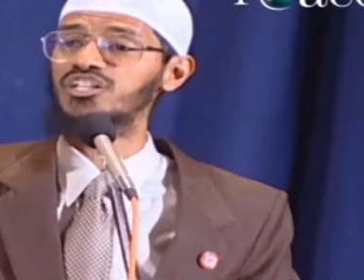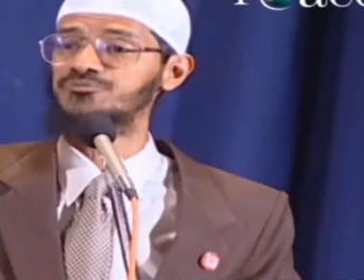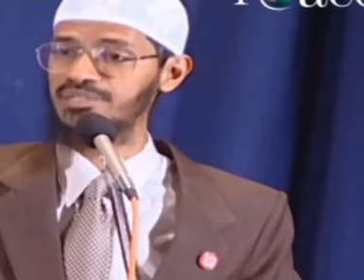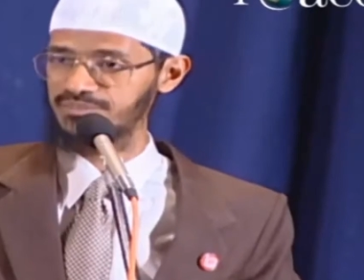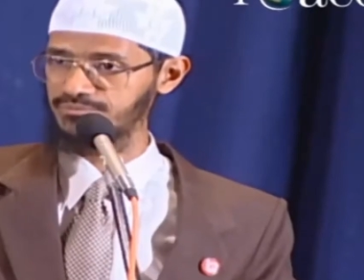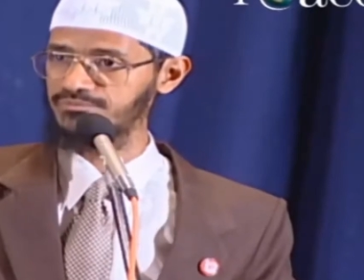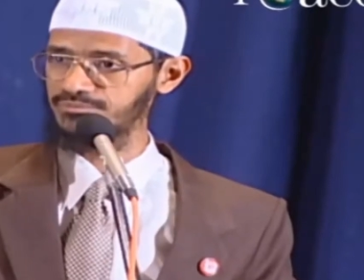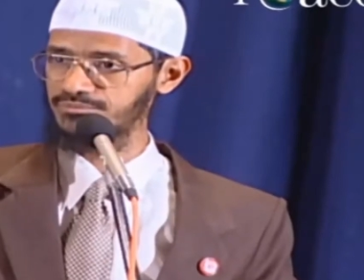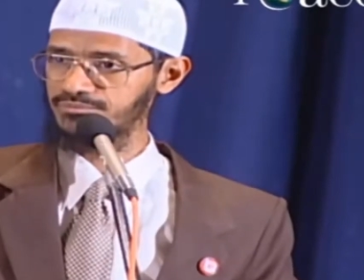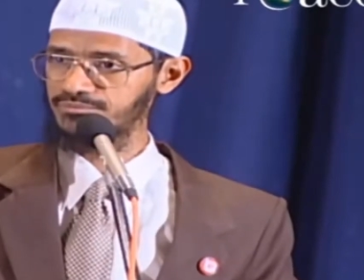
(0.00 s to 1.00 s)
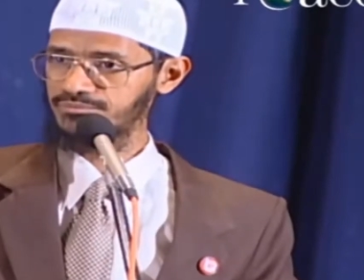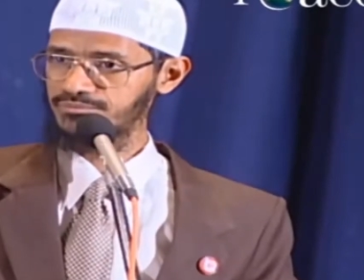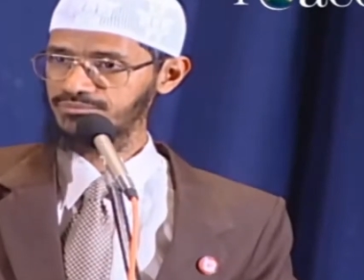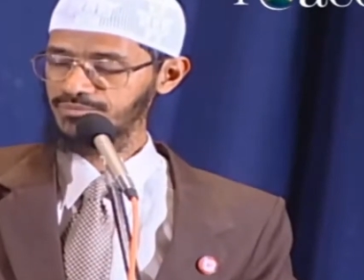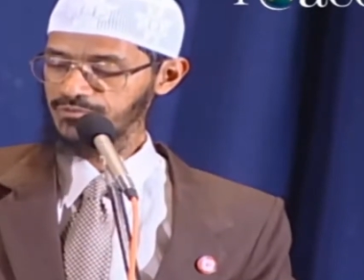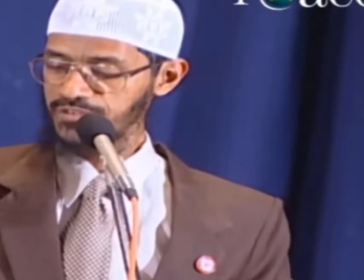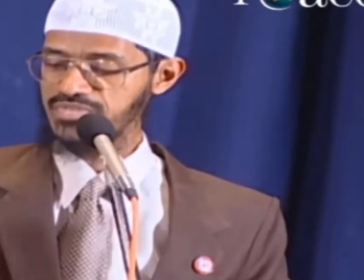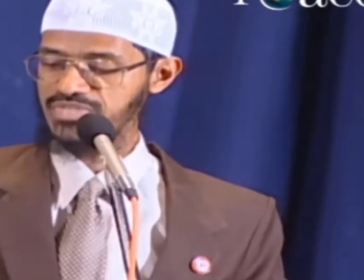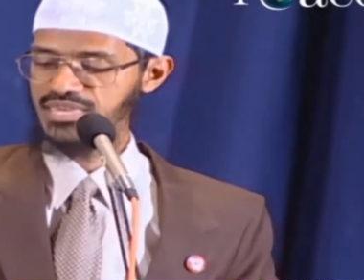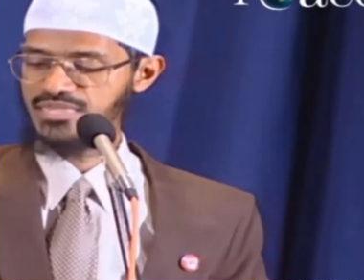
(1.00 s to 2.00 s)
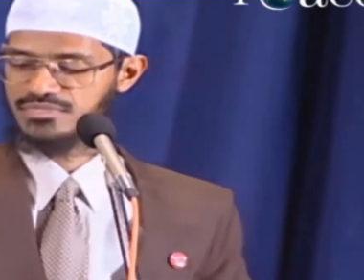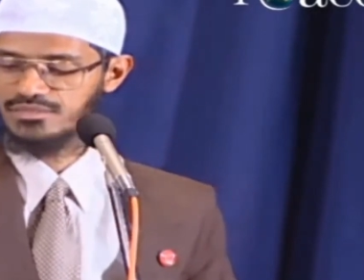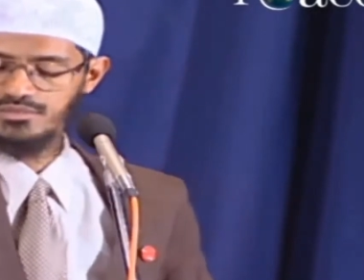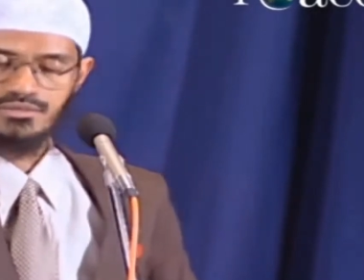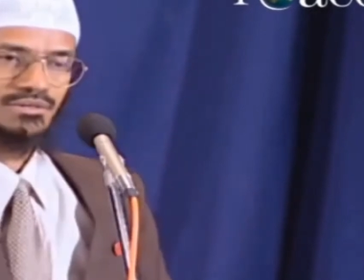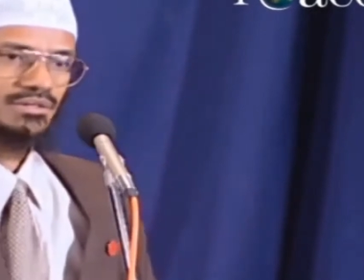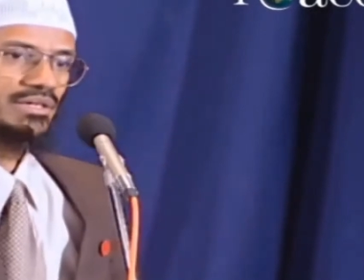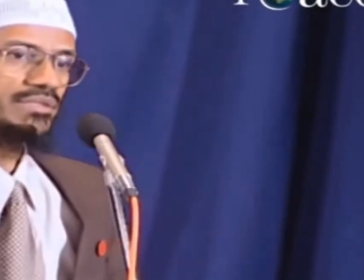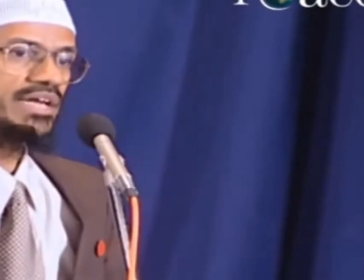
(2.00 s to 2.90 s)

in the death and resurrection of Jesus Christ.